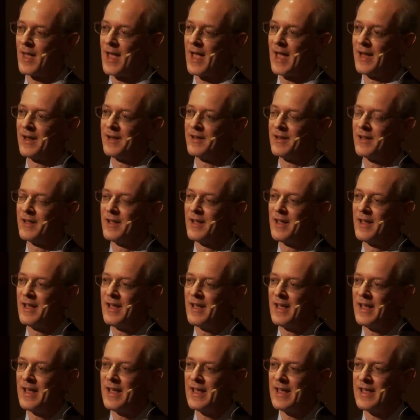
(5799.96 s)
and
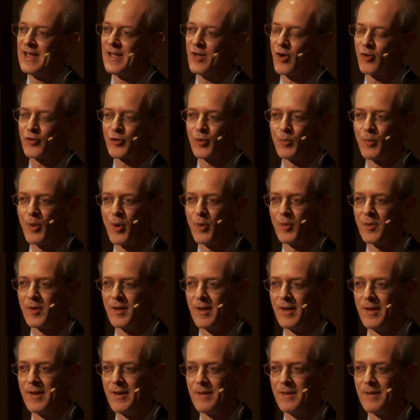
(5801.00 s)
he also wrote